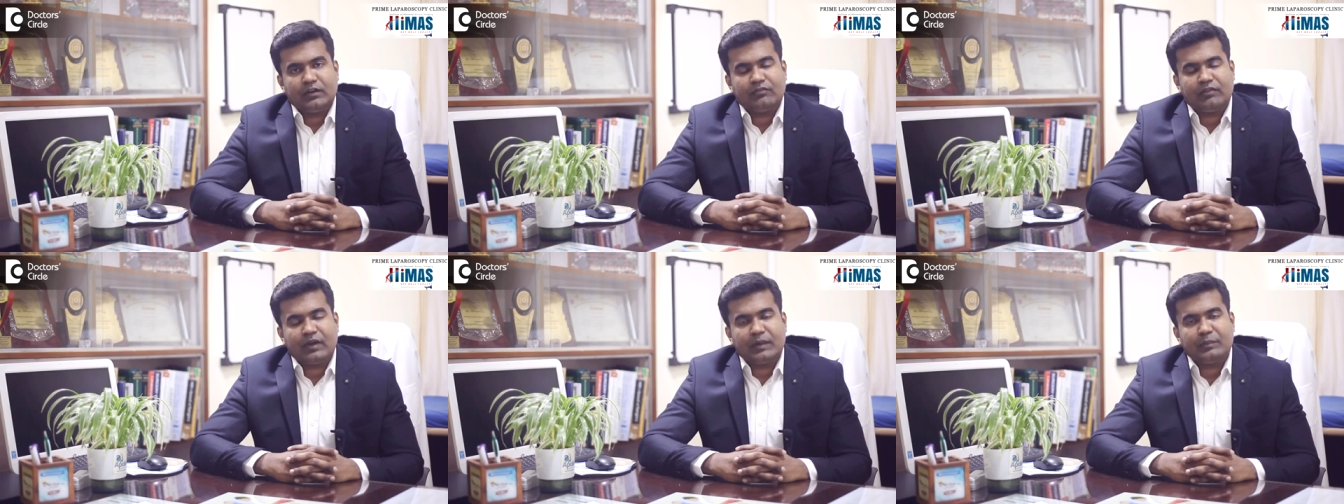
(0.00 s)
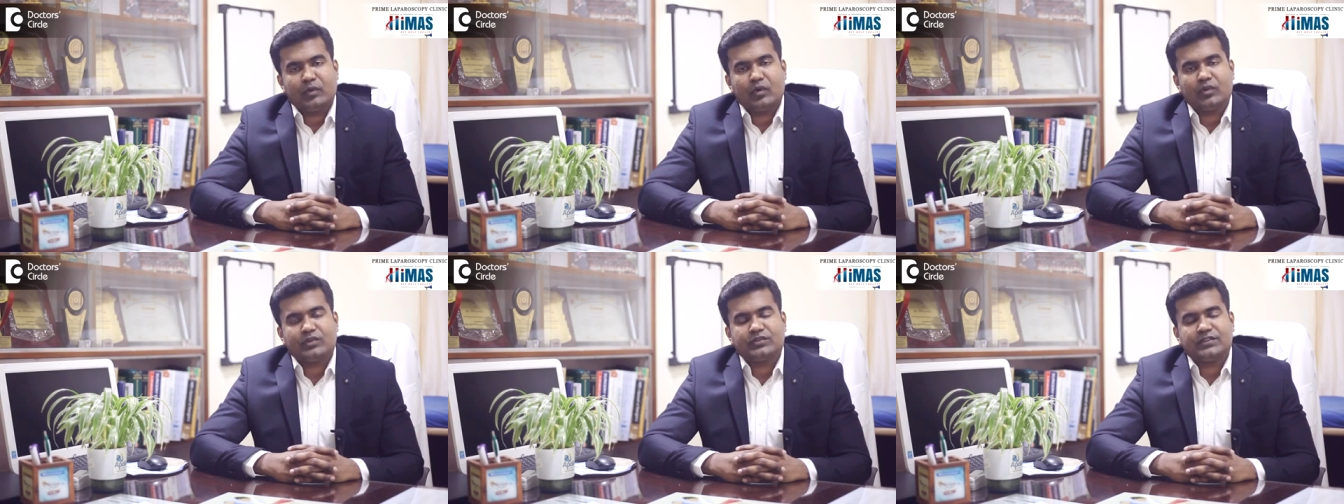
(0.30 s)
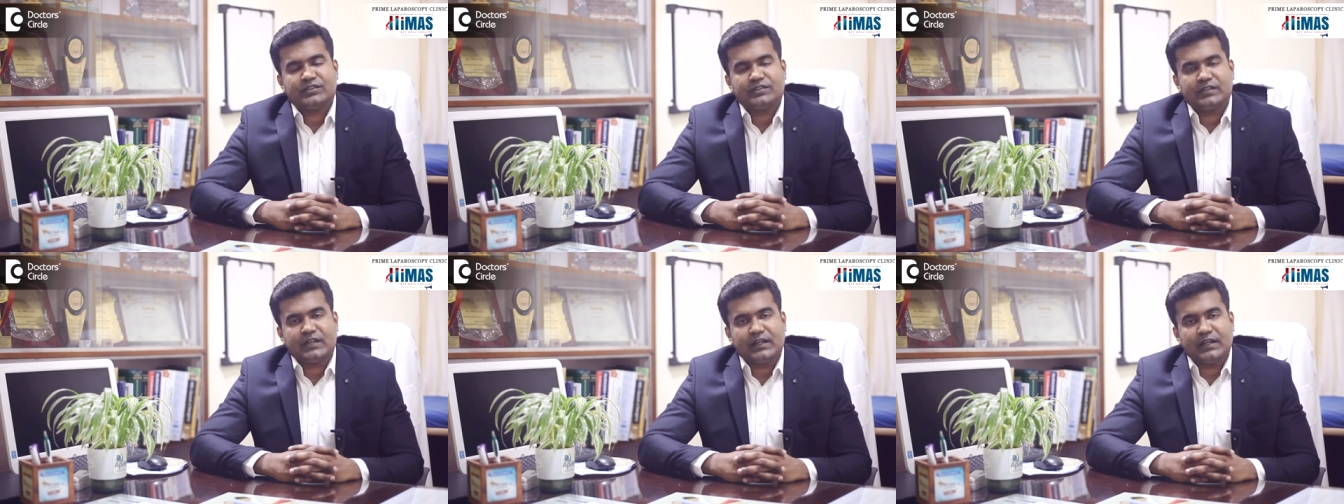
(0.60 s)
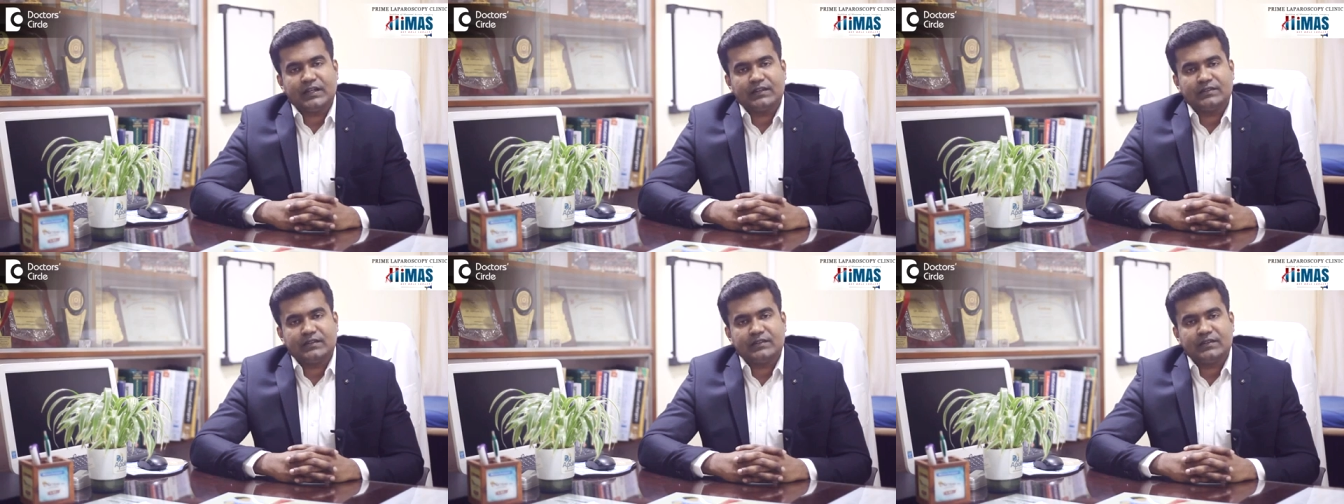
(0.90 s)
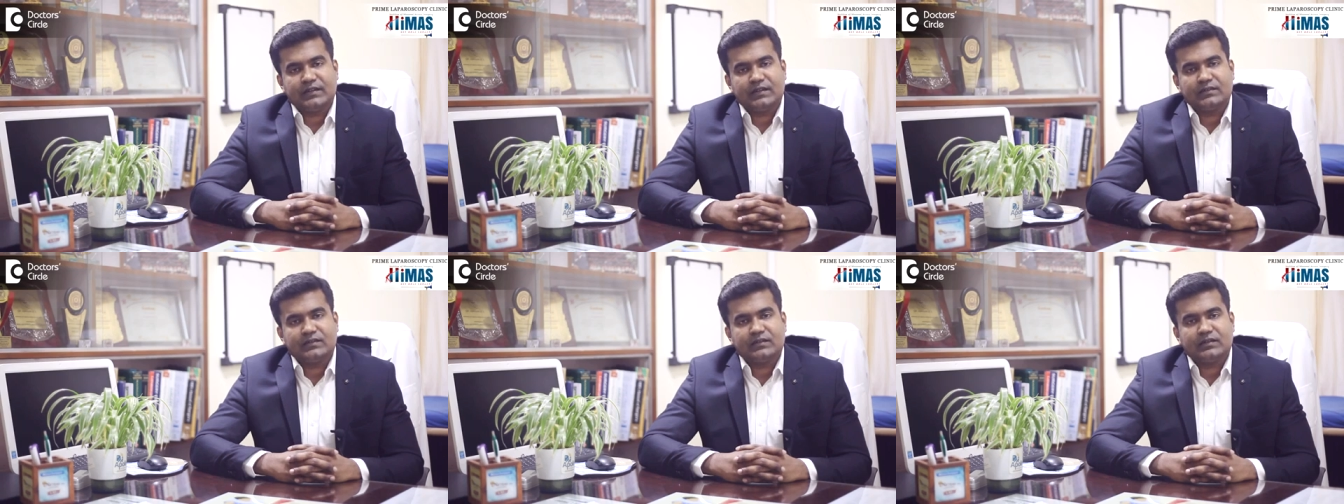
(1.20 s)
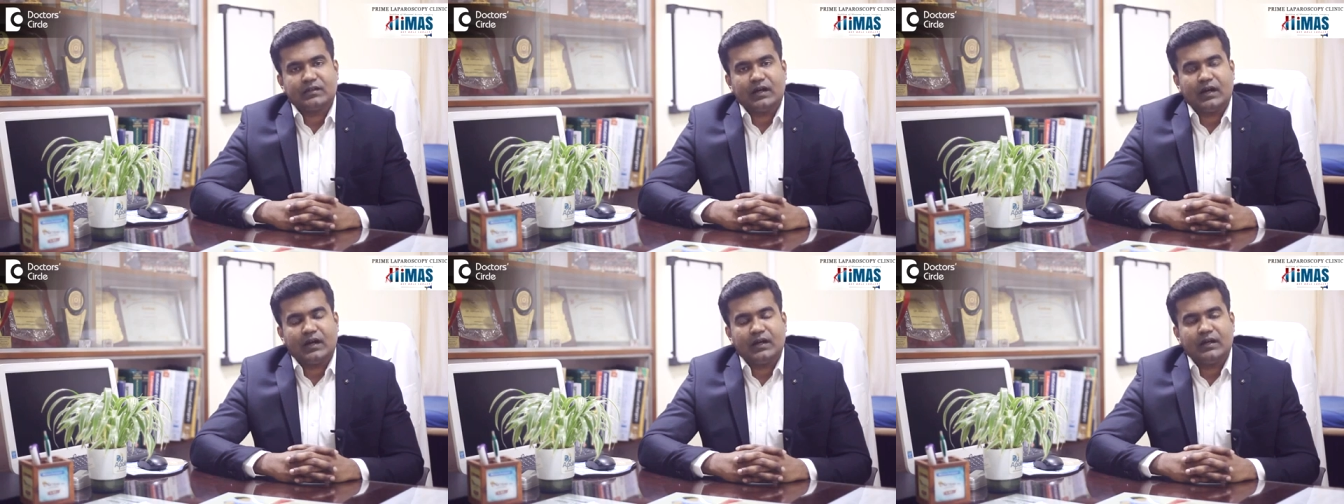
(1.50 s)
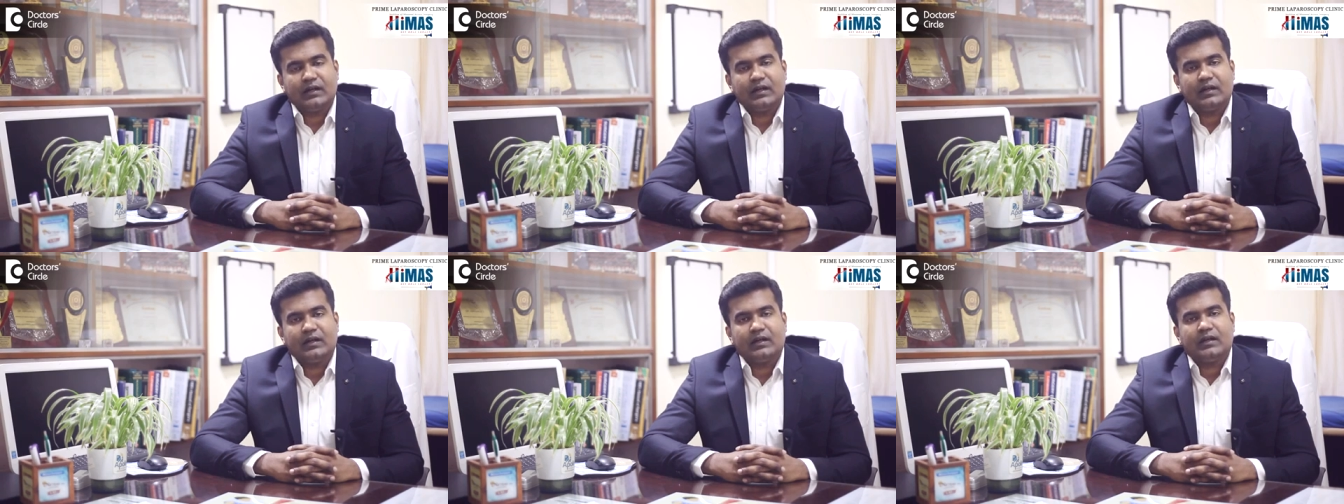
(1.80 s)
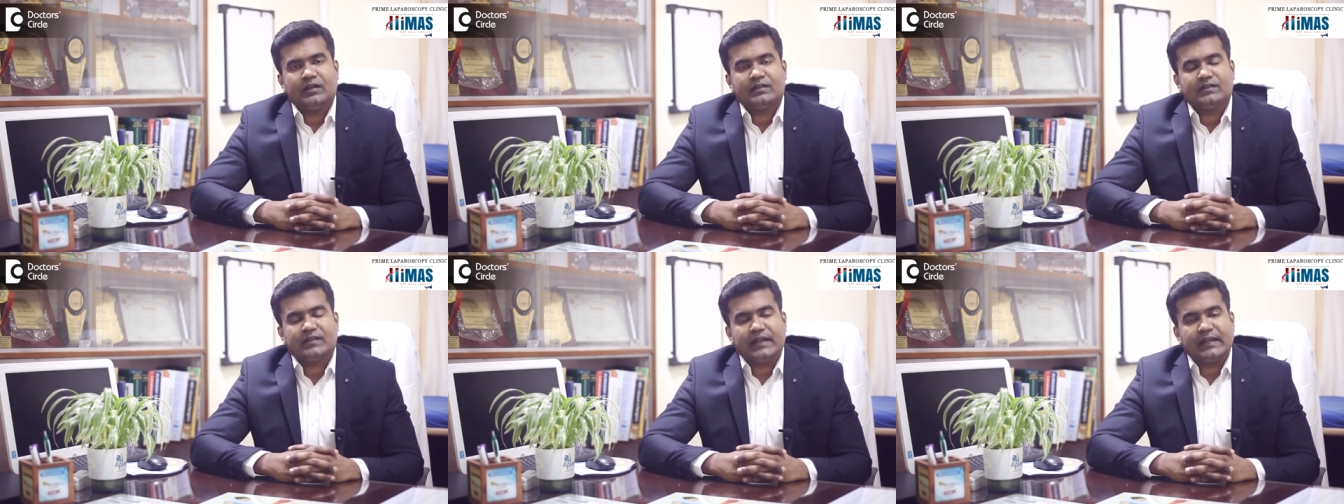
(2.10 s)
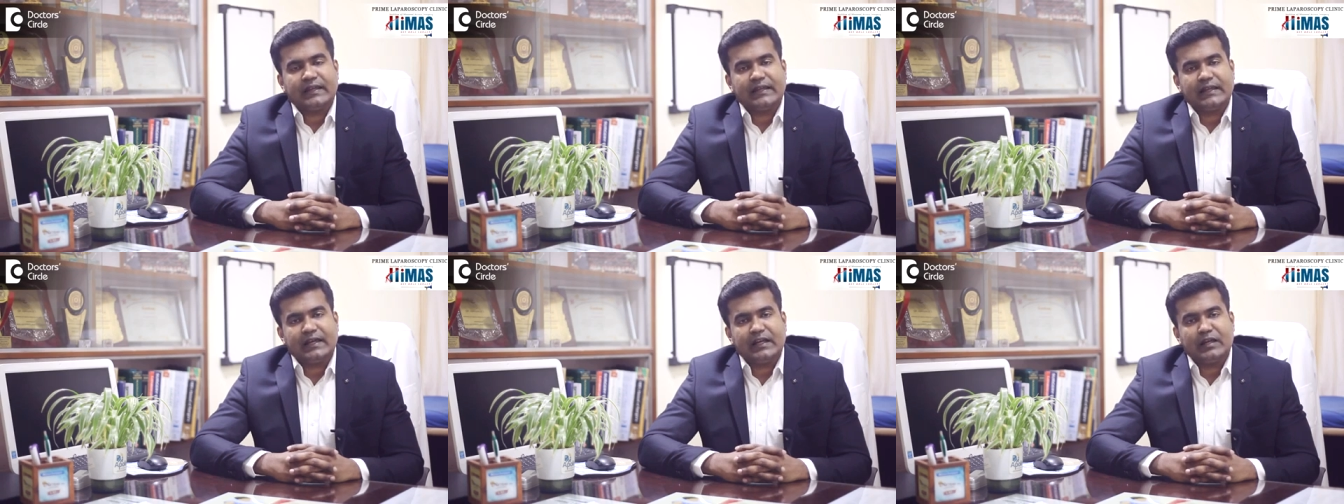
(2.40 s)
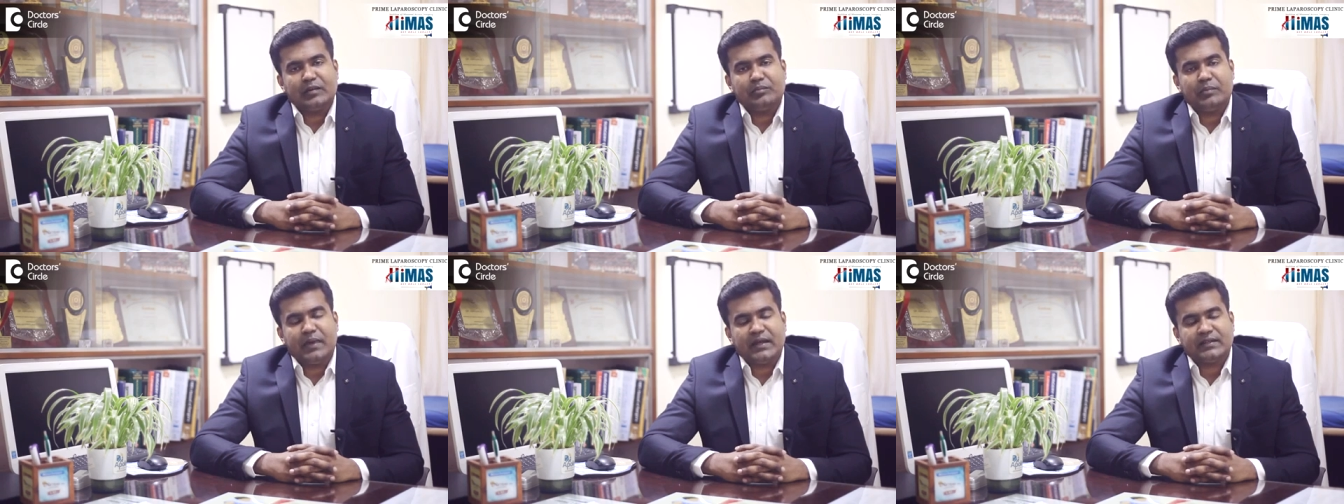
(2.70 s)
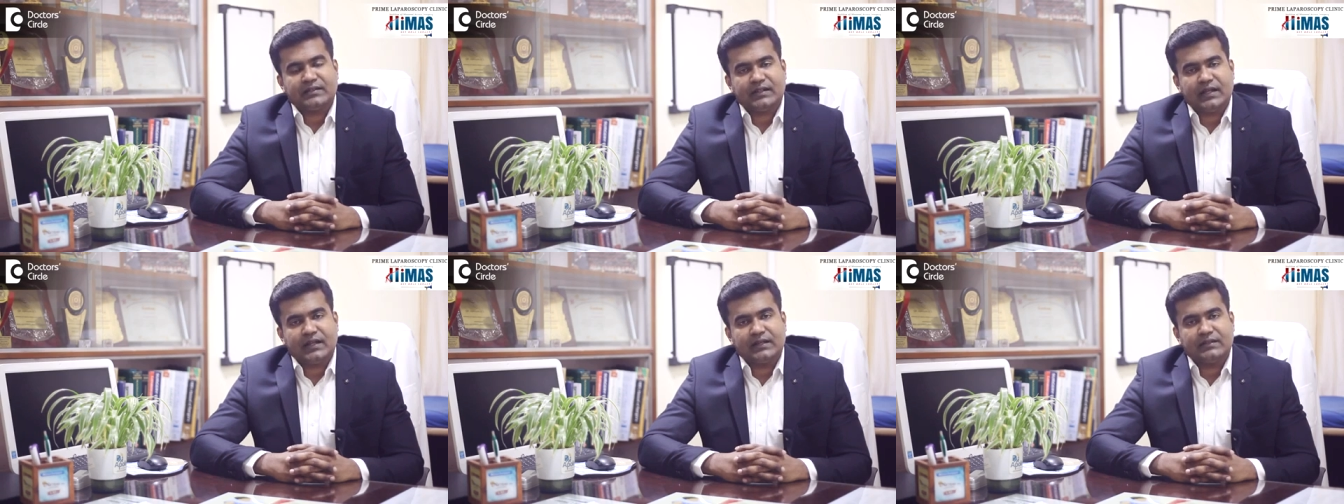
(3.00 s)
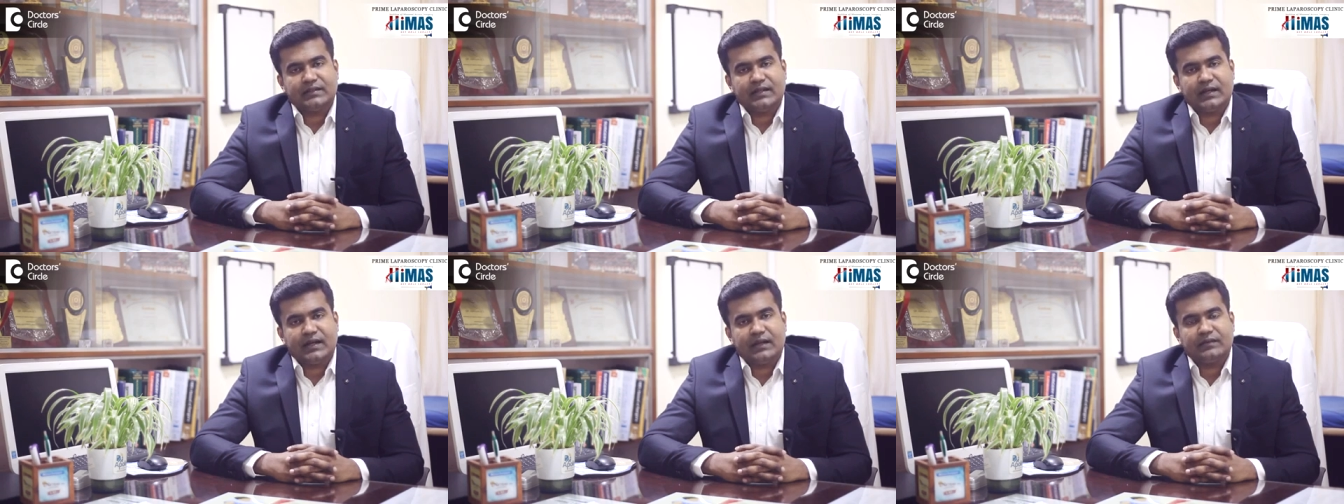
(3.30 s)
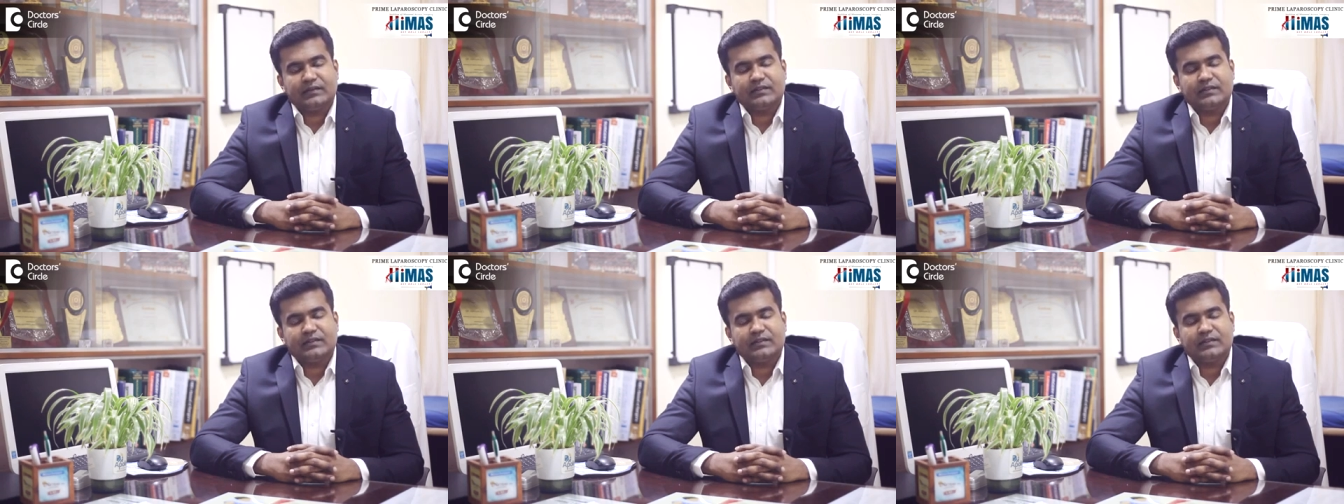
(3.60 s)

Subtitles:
fibrocystic diseases and cyclical mastalgia.